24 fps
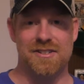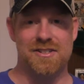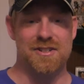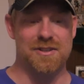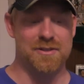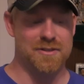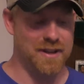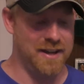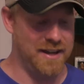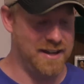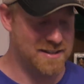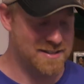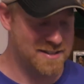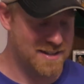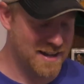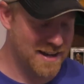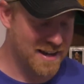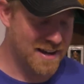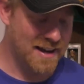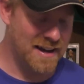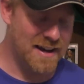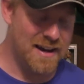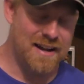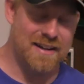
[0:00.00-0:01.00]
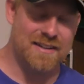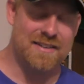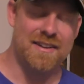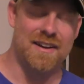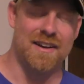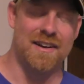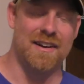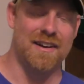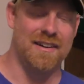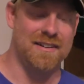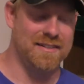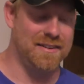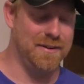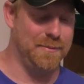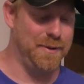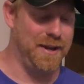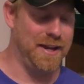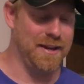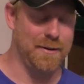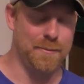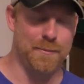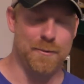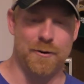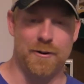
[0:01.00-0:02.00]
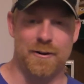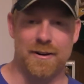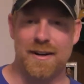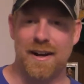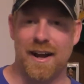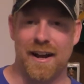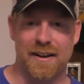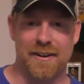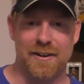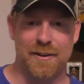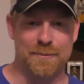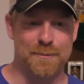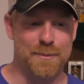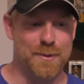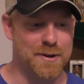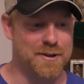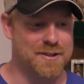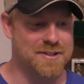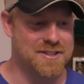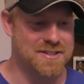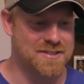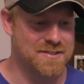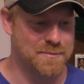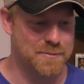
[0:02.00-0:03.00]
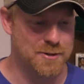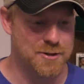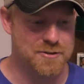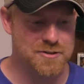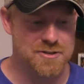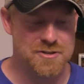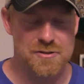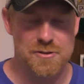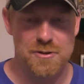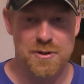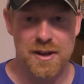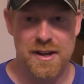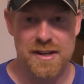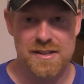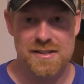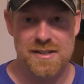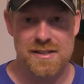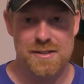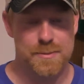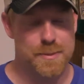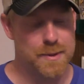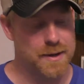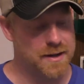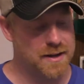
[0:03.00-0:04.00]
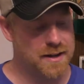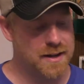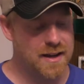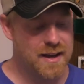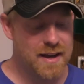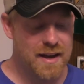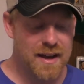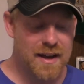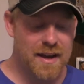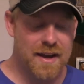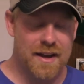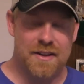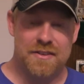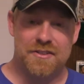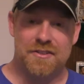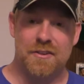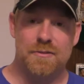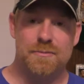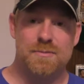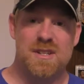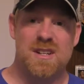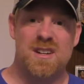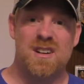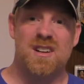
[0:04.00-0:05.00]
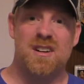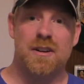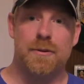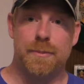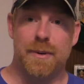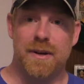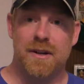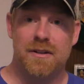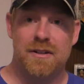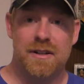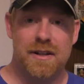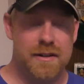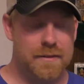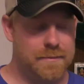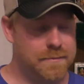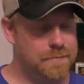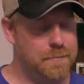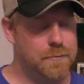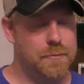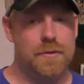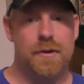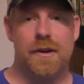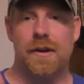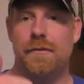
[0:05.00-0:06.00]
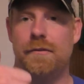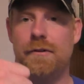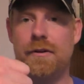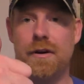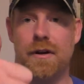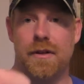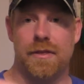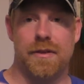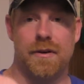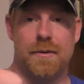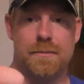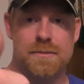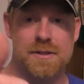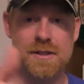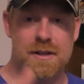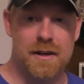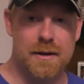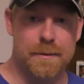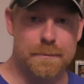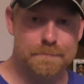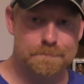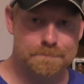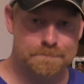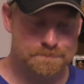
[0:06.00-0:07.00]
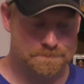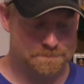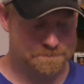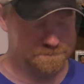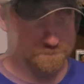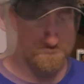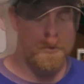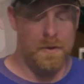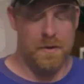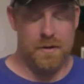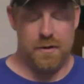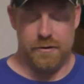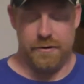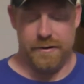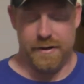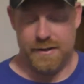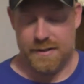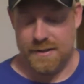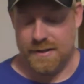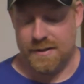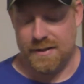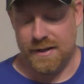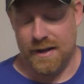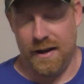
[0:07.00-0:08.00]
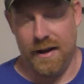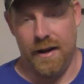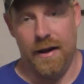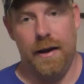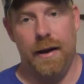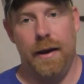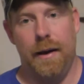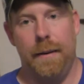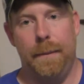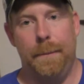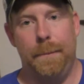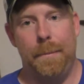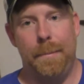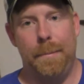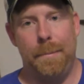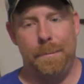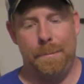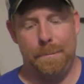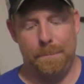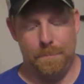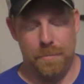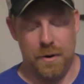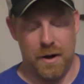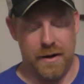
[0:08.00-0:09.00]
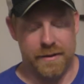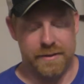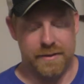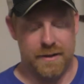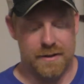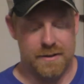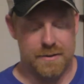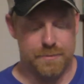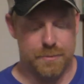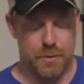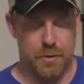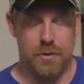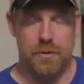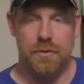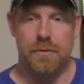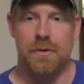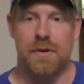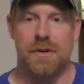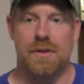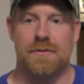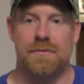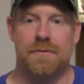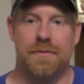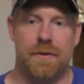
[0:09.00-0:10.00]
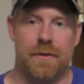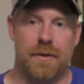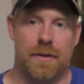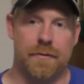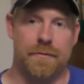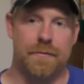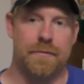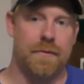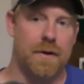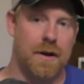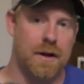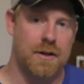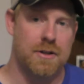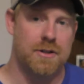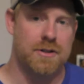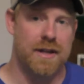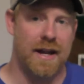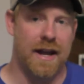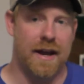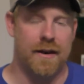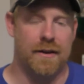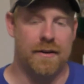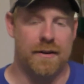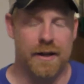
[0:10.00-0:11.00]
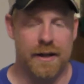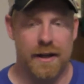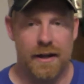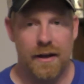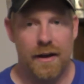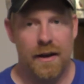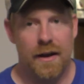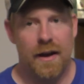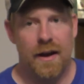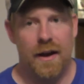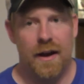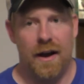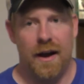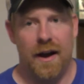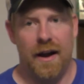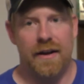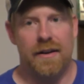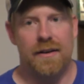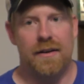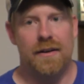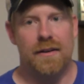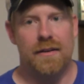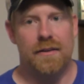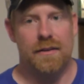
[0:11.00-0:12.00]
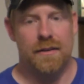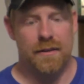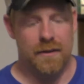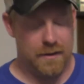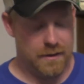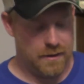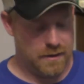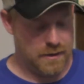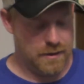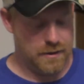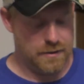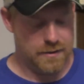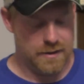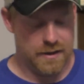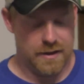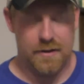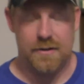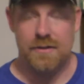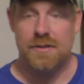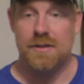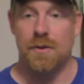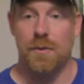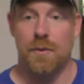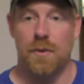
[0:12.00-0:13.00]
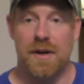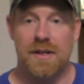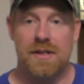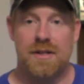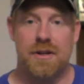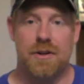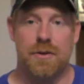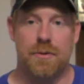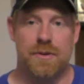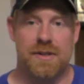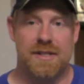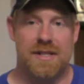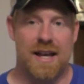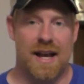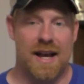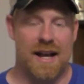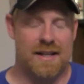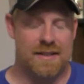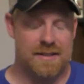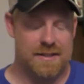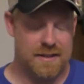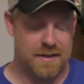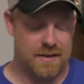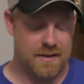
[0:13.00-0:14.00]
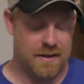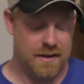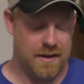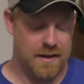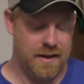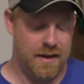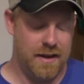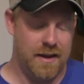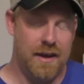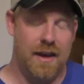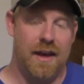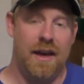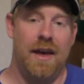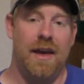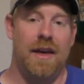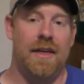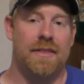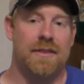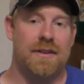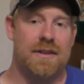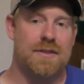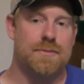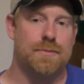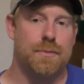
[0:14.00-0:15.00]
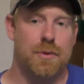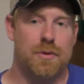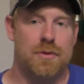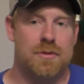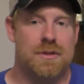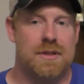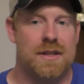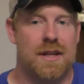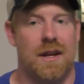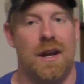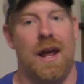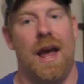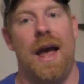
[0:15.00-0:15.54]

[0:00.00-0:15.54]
shoelace to make them work. I could purchase some new shoelaces, but in terms of durability, we'll give her a thumbs up. One of the reasons I bought this boot was for the functionality. I hunt in the hills of western Wisconsin, and this boot's an